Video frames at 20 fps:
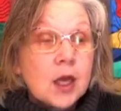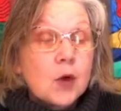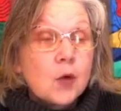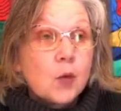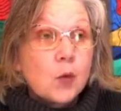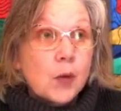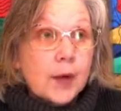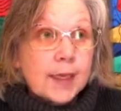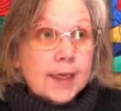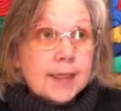
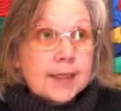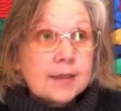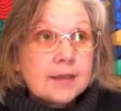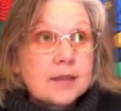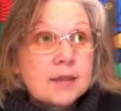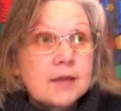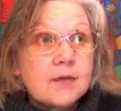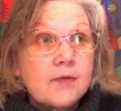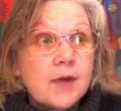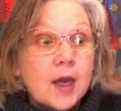
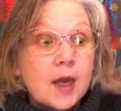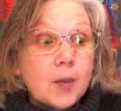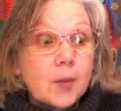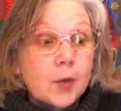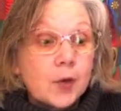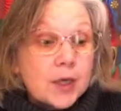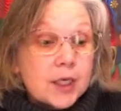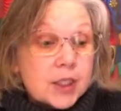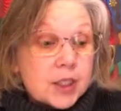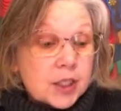raise the
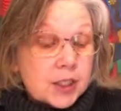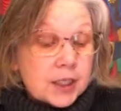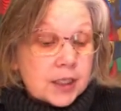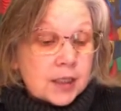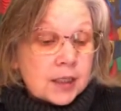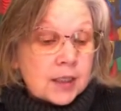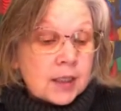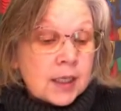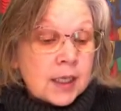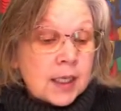
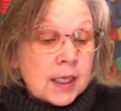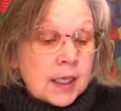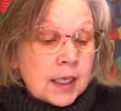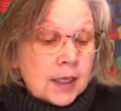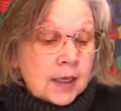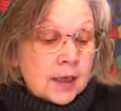vibration